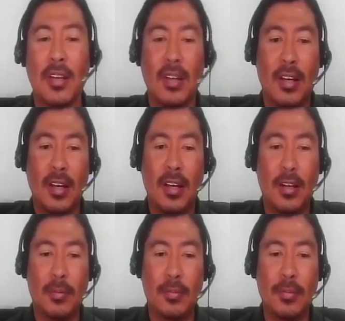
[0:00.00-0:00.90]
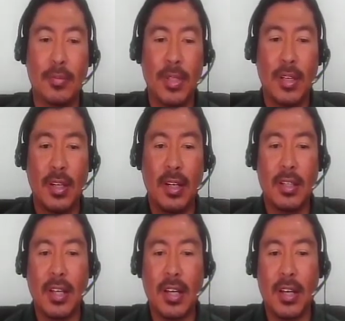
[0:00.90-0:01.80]
Um,
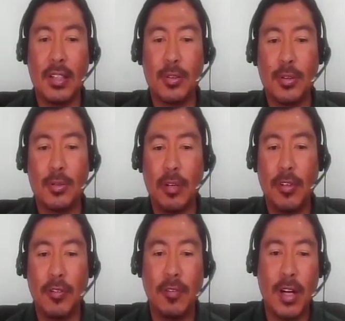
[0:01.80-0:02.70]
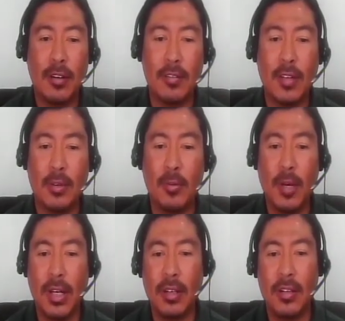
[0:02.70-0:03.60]
they can also travel far and
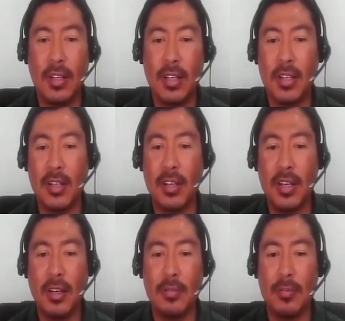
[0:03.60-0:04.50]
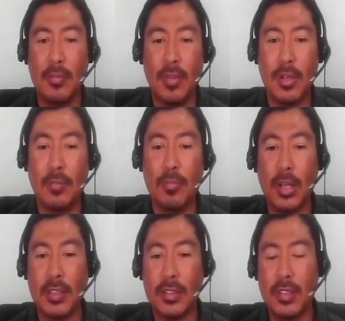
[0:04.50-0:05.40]
wide in, um, in
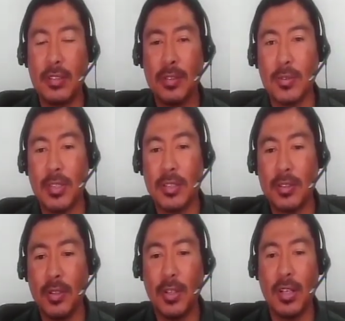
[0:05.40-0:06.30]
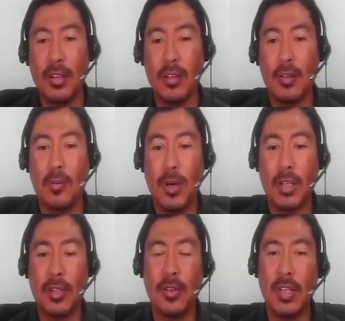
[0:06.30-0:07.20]
processes using soil,
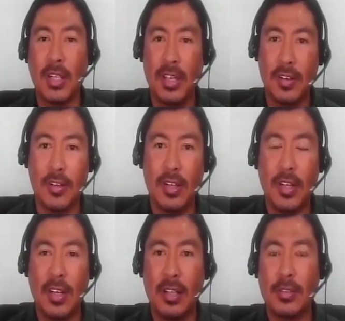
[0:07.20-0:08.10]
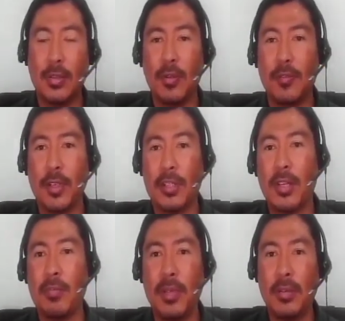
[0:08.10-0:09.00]
water, and air. And so, for
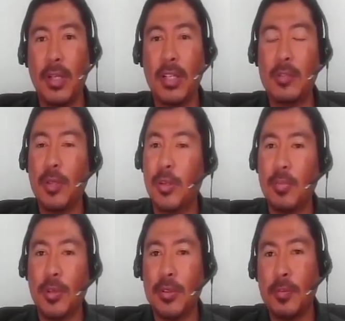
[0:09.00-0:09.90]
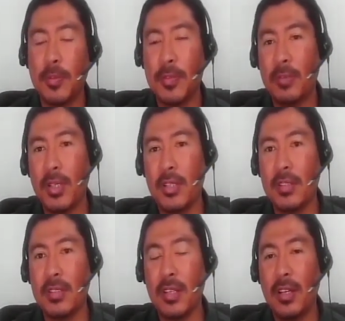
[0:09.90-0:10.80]
example, in Belize, we don't produce POPs in
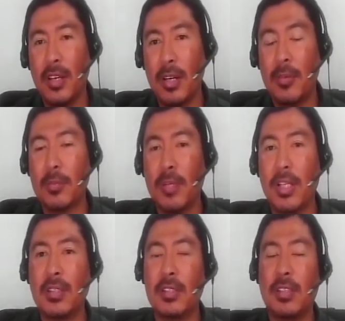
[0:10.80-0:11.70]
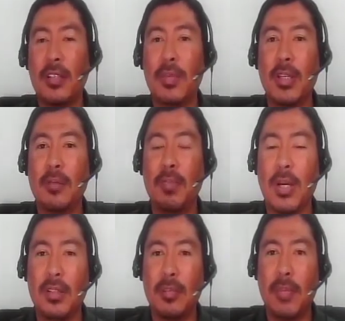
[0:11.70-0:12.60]
Belize, but Belize is still being
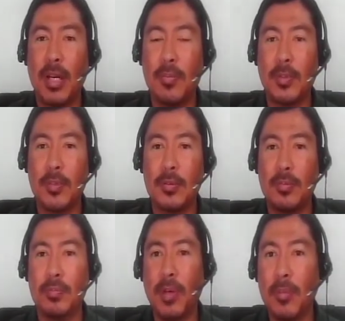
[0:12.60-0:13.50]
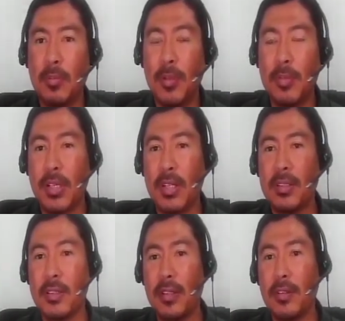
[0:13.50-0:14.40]
impacted by POPs probably
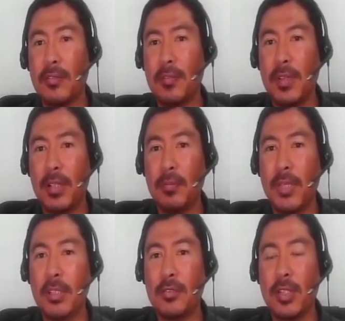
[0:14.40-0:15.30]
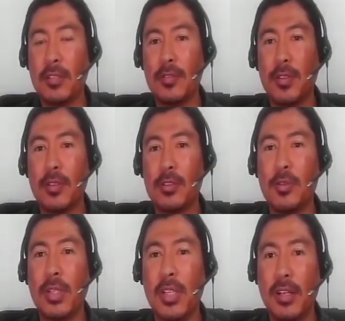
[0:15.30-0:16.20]
because of it being transferred through
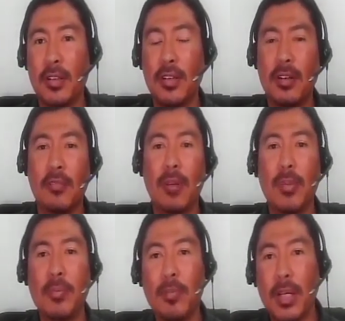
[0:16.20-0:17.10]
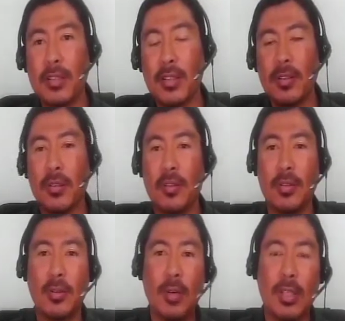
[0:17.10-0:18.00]
the air from maybe
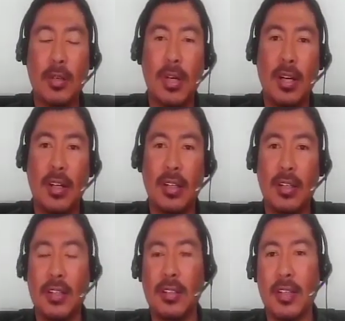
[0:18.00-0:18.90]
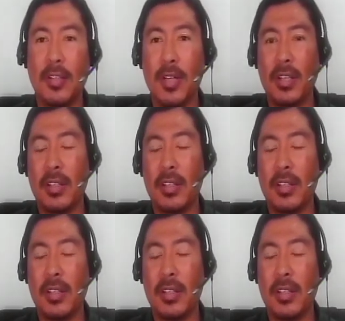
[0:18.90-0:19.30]
Mexico, Guatemala, etc.